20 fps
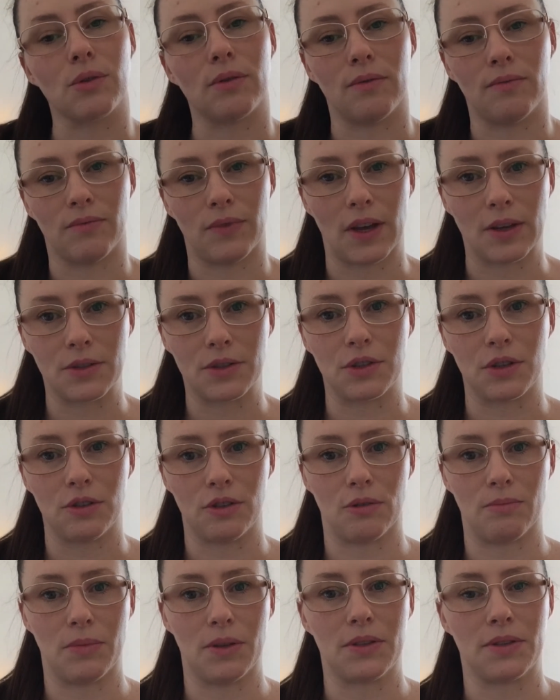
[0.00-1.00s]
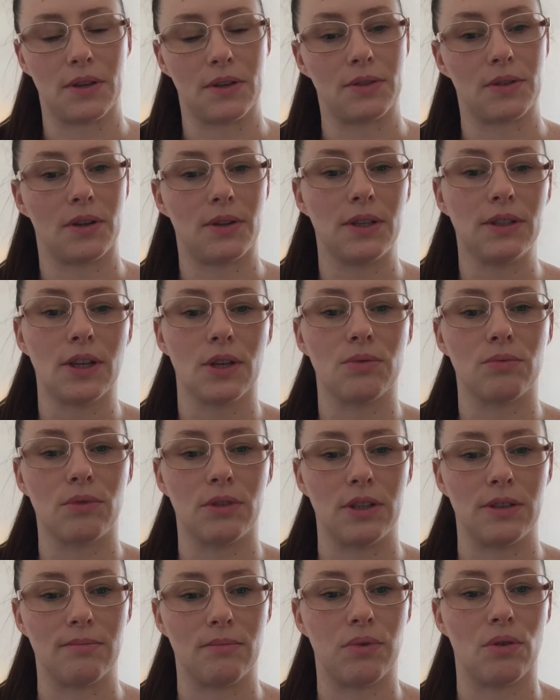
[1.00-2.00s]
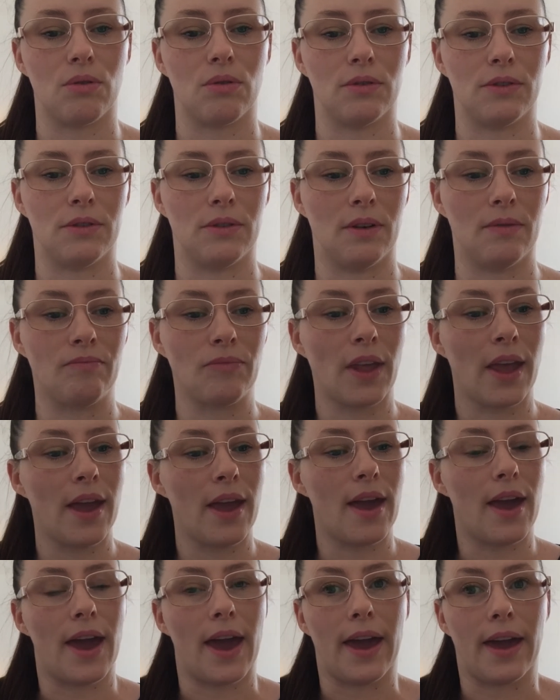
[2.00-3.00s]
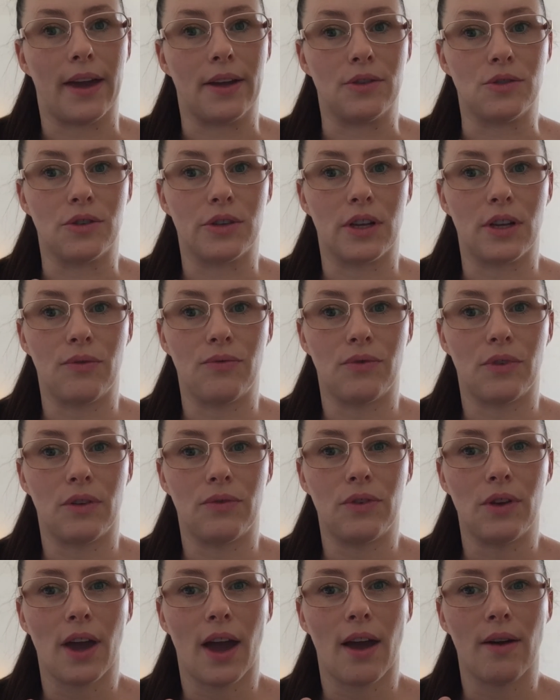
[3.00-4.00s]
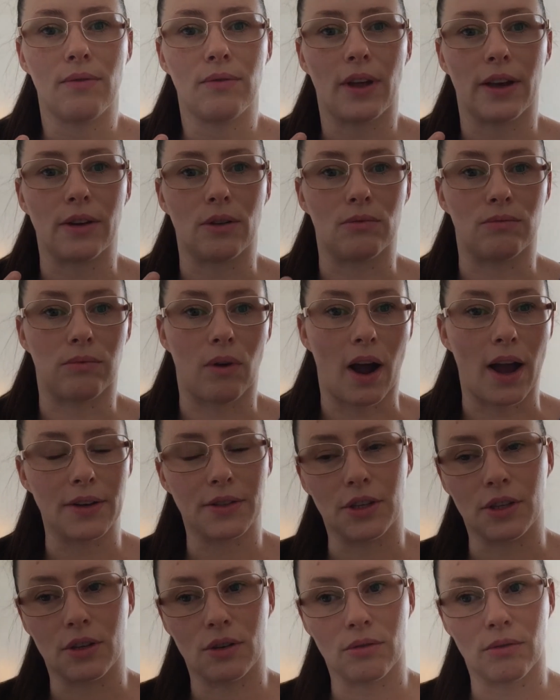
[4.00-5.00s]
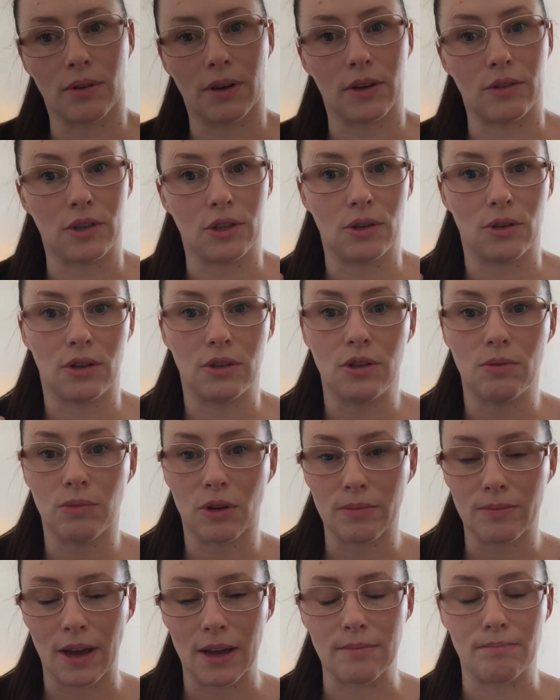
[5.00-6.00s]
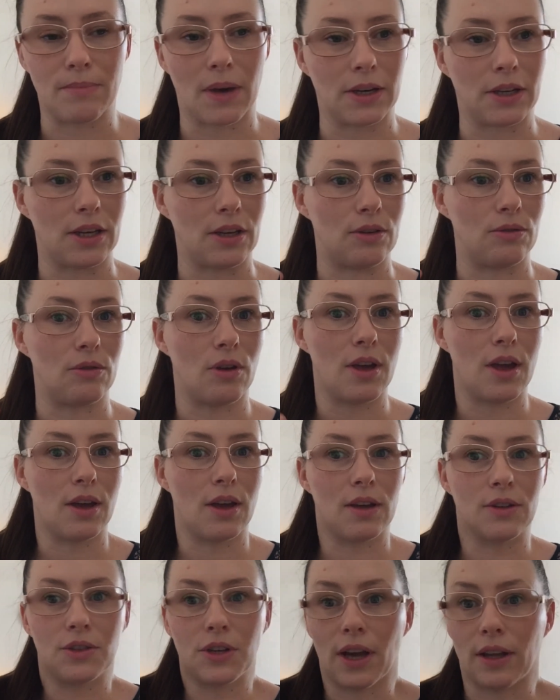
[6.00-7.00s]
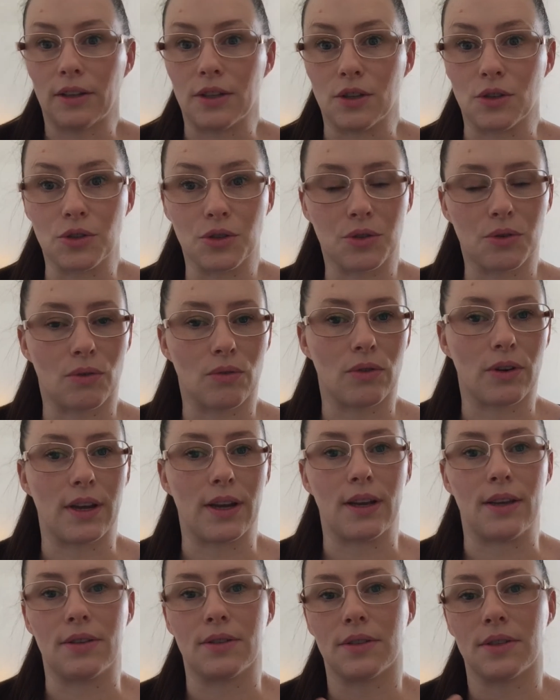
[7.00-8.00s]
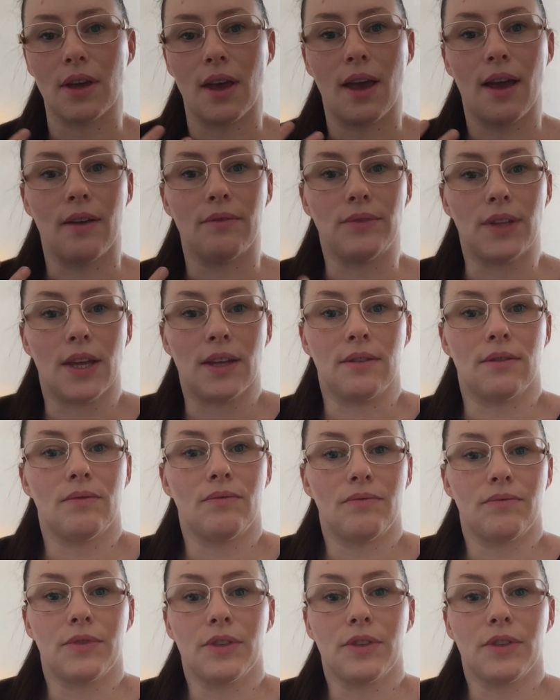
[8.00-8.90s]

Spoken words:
invest in your business. I think that's really important. And if you have like a writing career and you want to make money telling stories, then